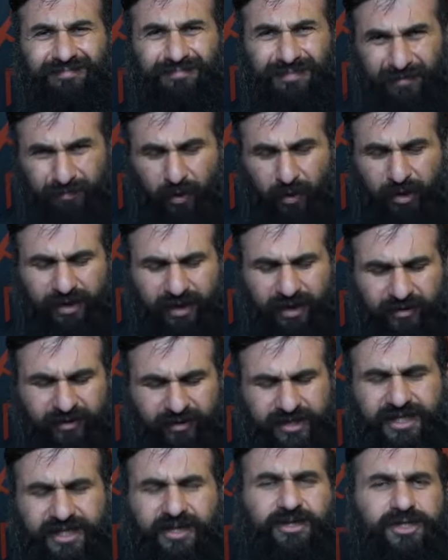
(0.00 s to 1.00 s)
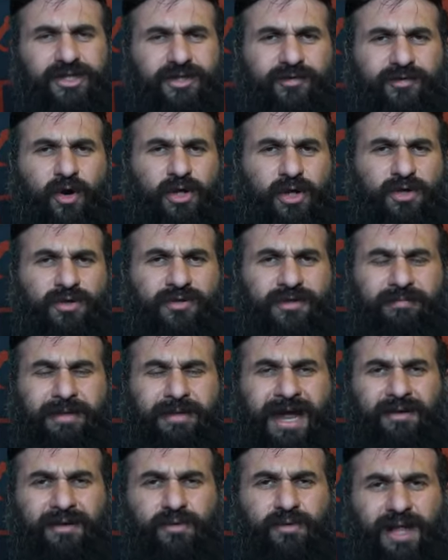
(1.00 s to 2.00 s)
particularly a series of questions a
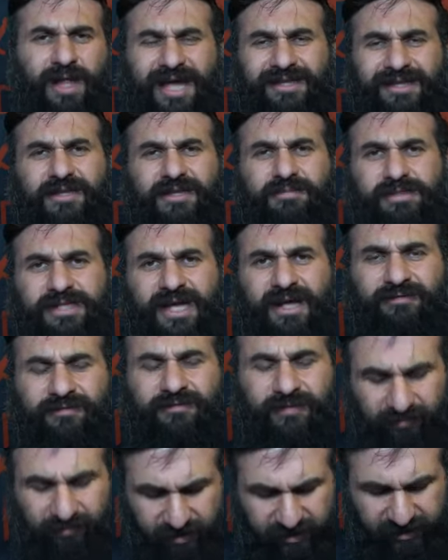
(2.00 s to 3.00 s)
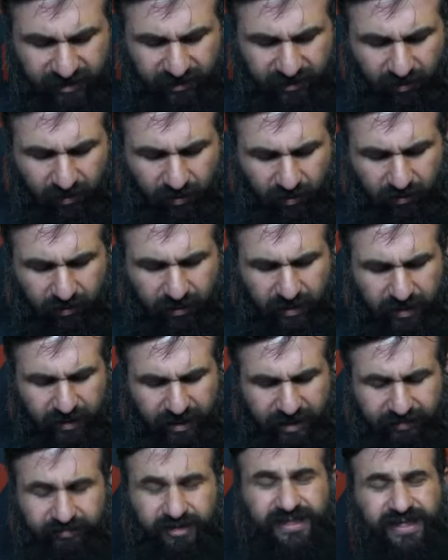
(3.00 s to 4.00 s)
man will ask himself every single
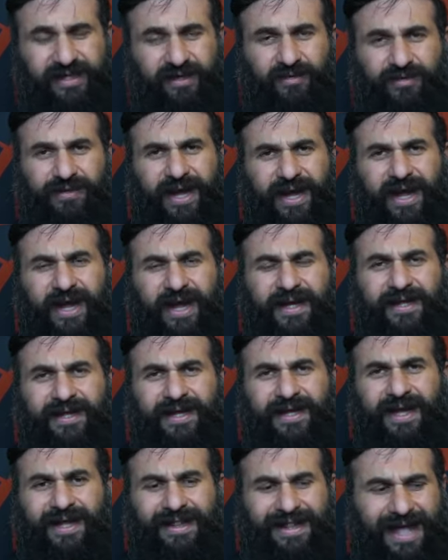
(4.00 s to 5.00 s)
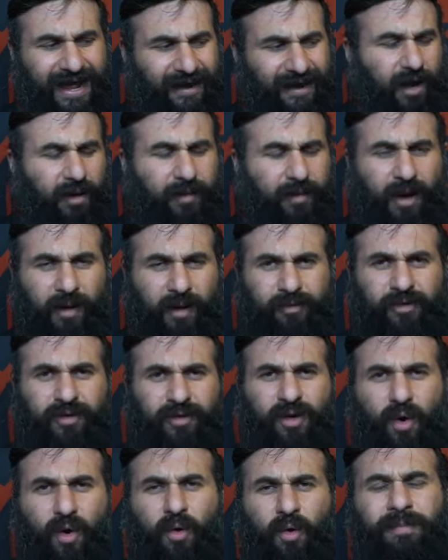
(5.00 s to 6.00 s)
every single day. And that
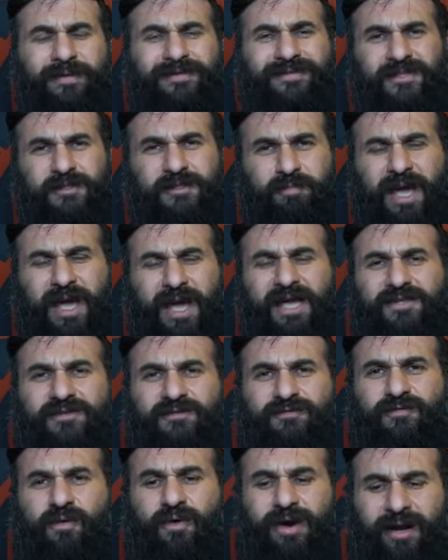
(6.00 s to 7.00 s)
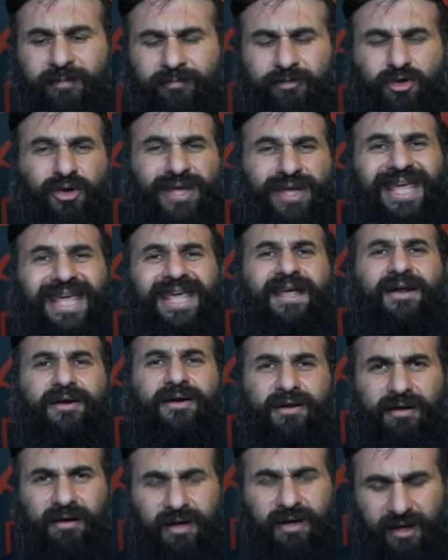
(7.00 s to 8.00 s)
opportunity opens a space for him to
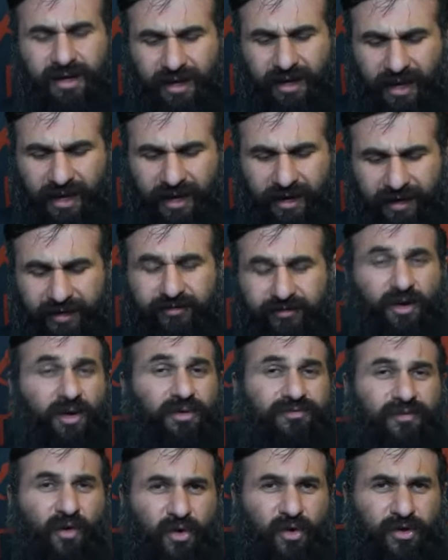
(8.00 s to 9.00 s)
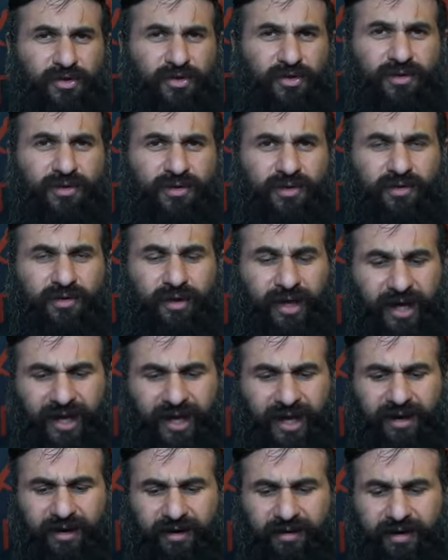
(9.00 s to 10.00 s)
hear uh, his own voice, to
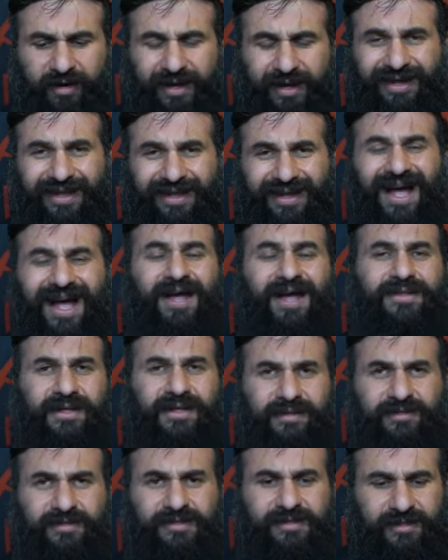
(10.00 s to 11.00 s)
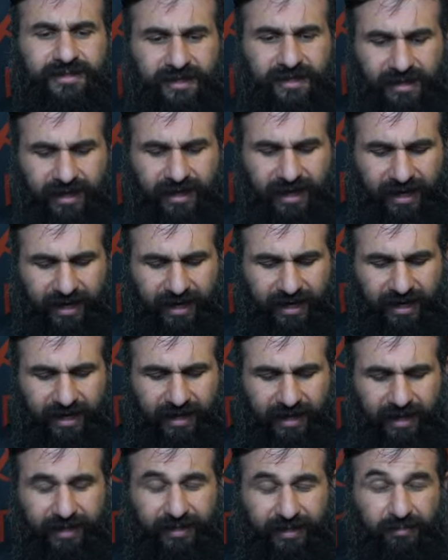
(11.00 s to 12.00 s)
hear guidance.
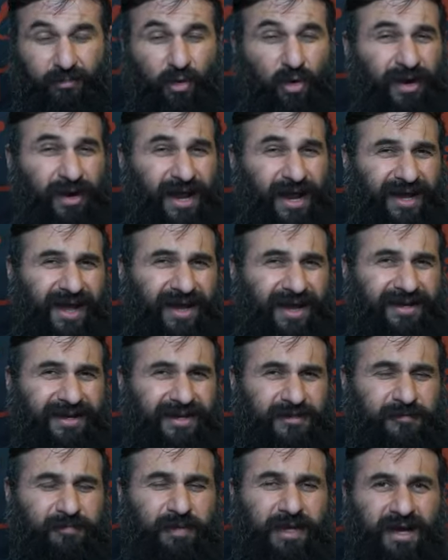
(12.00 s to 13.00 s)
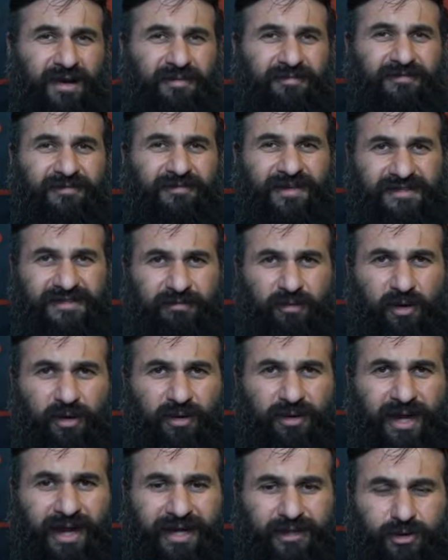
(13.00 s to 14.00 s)
Uh, and the more that guidance becomes
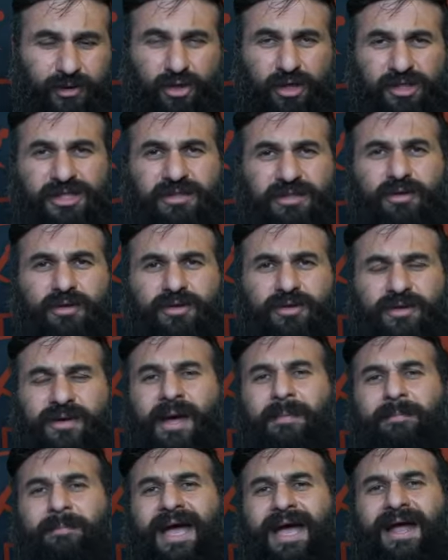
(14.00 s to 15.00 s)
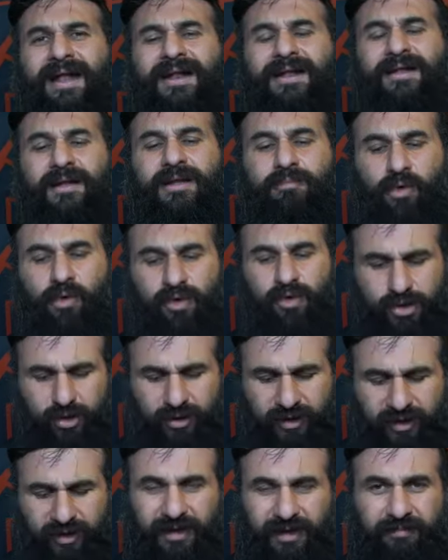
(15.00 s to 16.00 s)
visible and trustable to that man, and the more
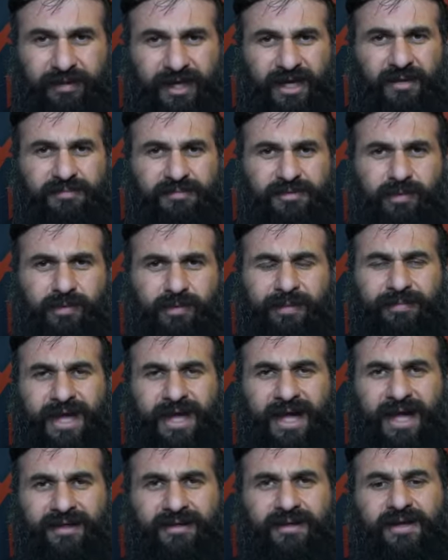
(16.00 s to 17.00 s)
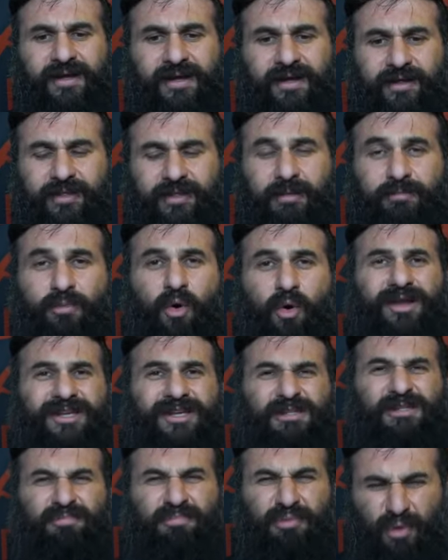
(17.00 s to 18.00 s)
certain he becomes around that, the more
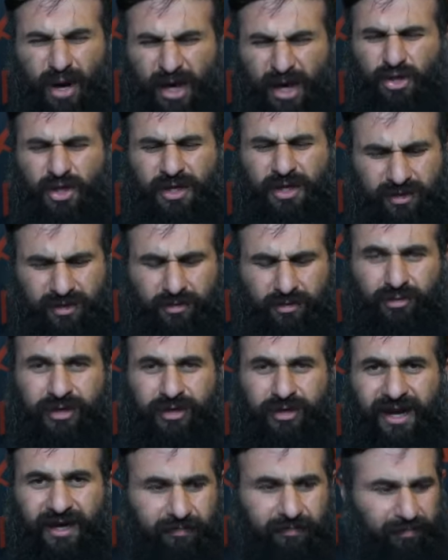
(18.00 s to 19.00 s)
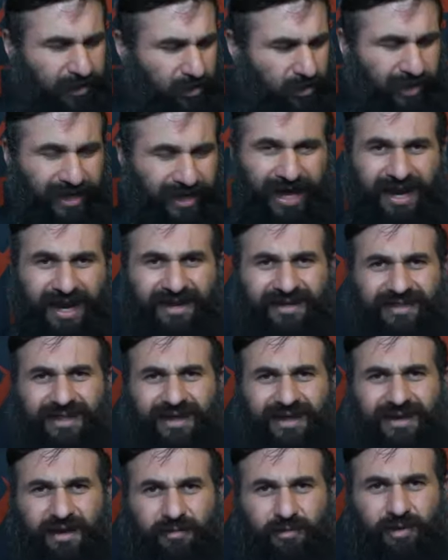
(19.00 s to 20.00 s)
this bridge is created between
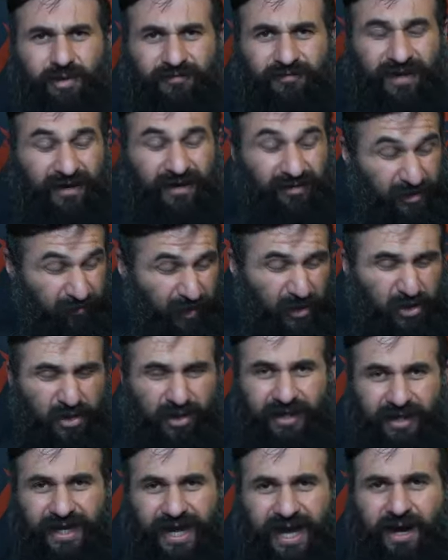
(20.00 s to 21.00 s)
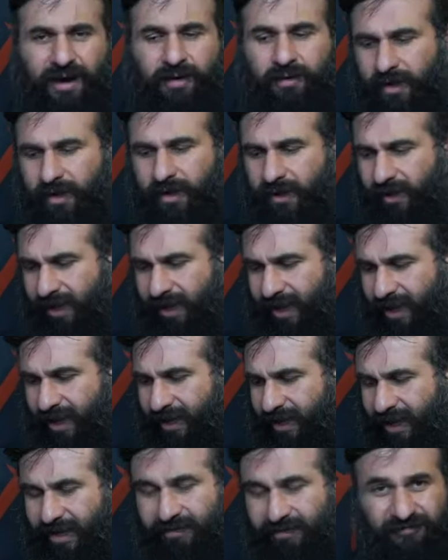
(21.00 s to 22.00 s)
anything that we fear, especially now, and,
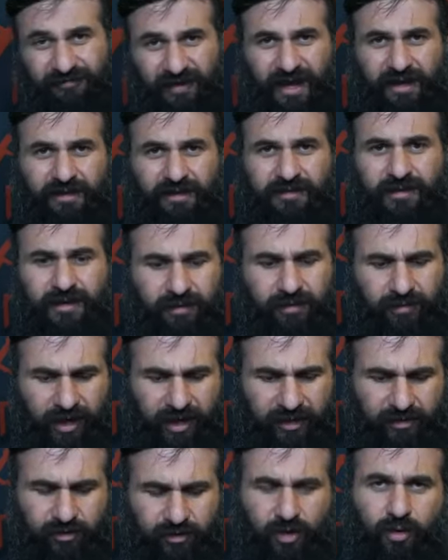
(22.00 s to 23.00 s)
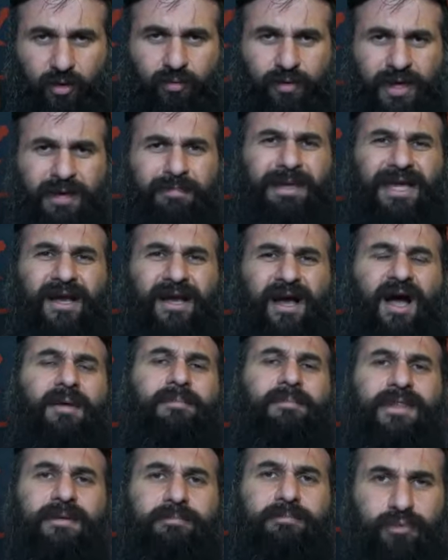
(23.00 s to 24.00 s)
and faith, right? So we
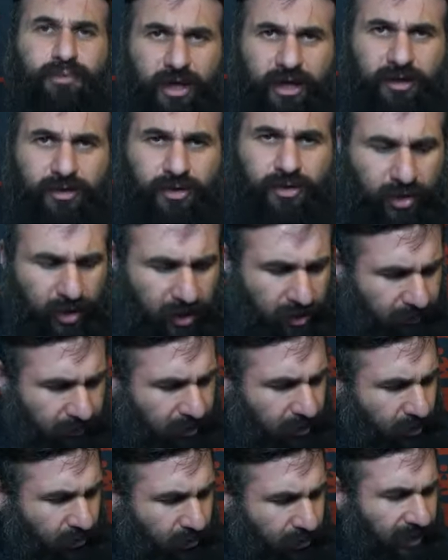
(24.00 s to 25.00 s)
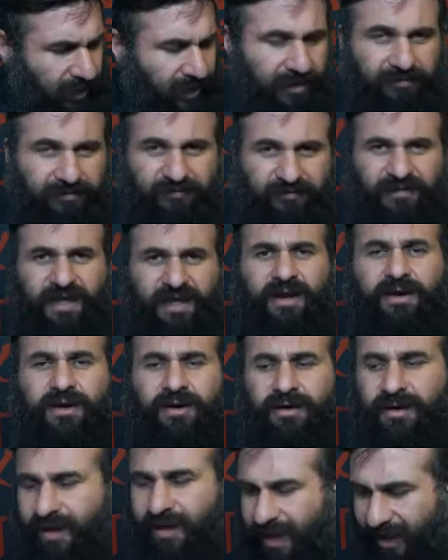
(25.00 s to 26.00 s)
become the bridge between
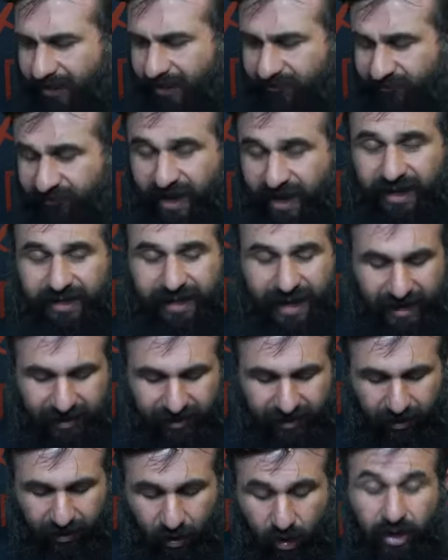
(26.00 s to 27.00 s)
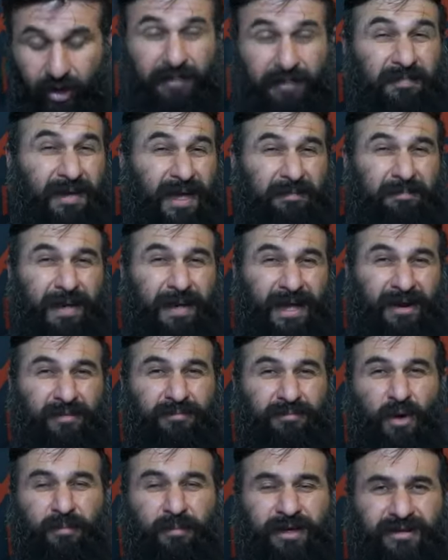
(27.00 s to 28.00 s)
fear and faith. And there couldn't be a better
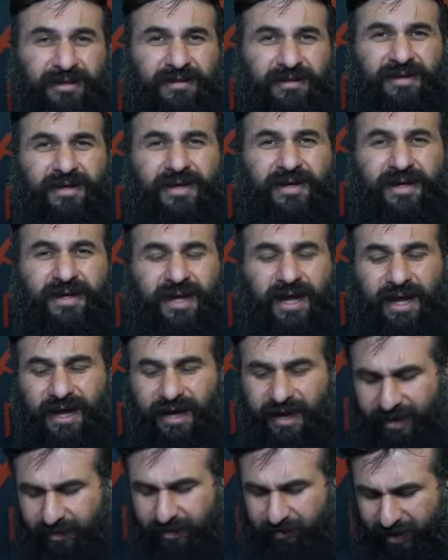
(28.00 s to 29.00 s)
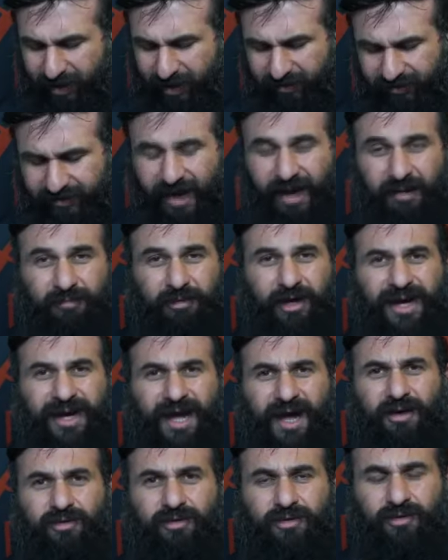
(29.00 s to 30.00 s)
moment Uh, and a better time right
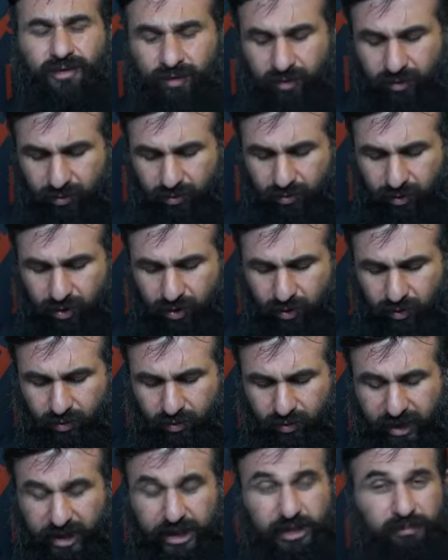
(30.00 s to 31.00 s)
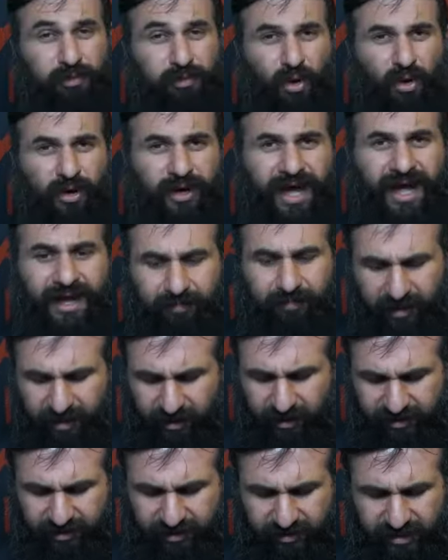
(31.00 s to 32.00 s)
now to to explore that,
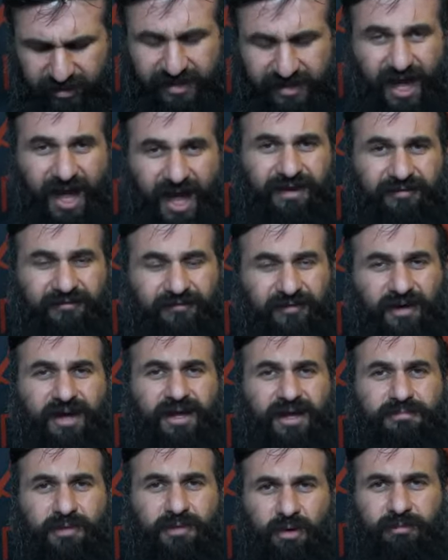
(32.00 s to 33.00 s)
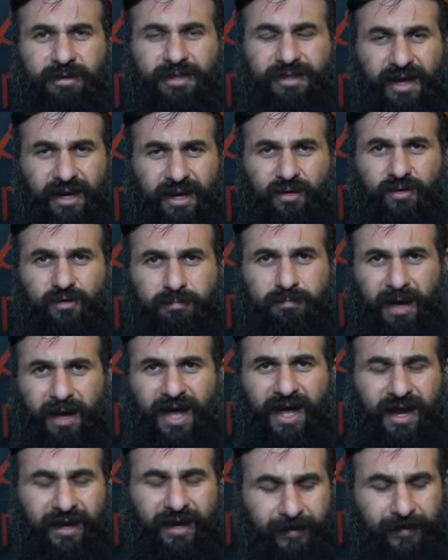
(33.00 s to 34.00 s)
because there's not a fucking moment that goes
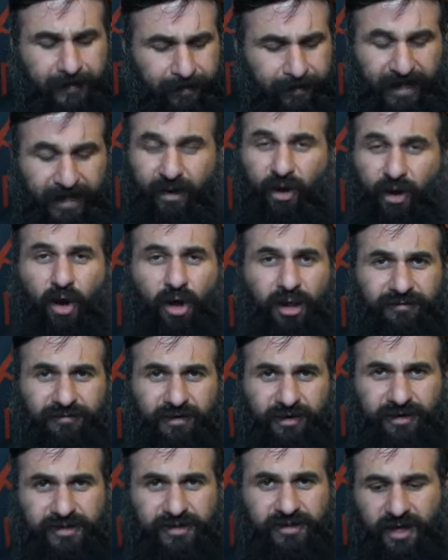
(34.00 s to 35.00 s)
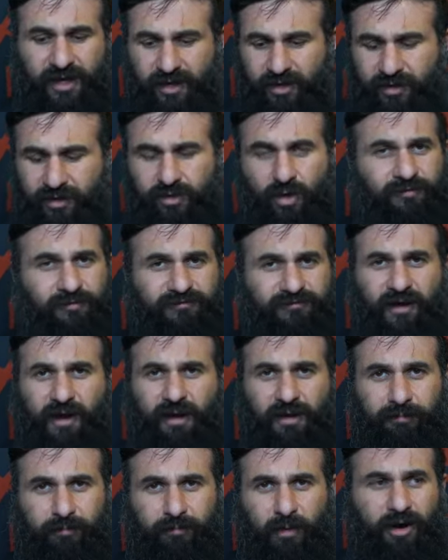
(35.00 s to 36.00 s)
by that all of us don't fall
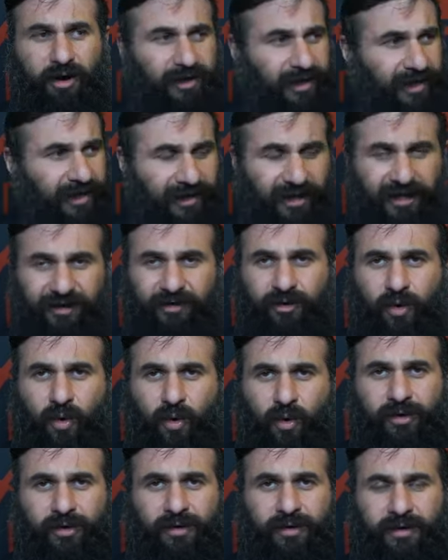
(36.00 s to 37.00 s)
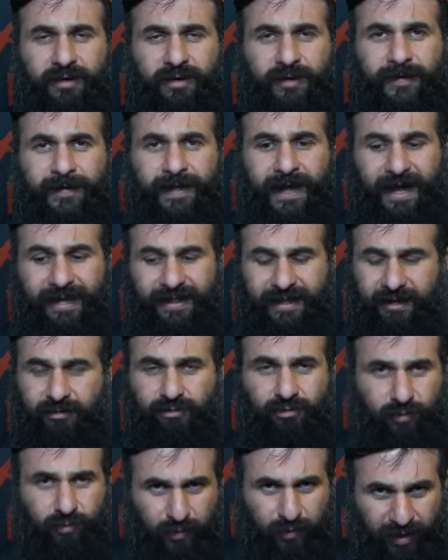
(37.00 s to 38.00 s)
apart in a little corner and then
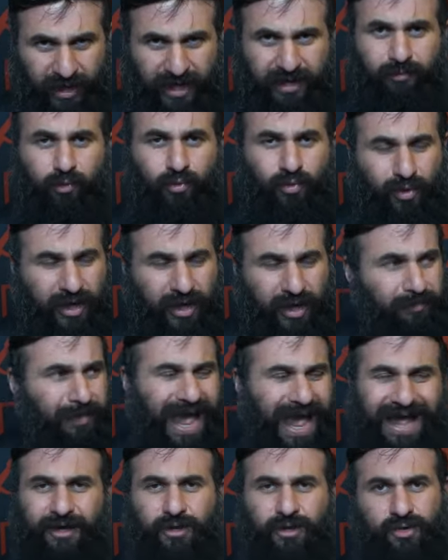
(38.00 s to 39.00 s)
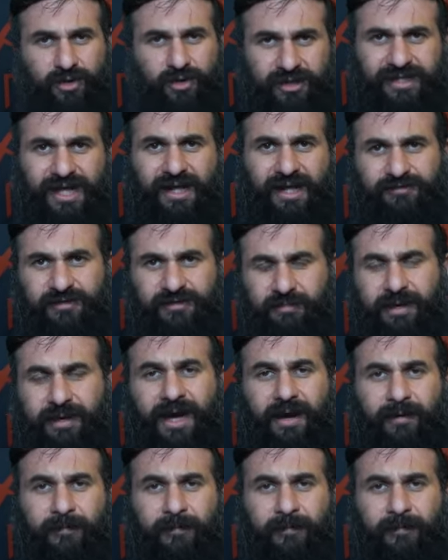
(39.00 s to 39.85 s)
we repackage ourselves somehow.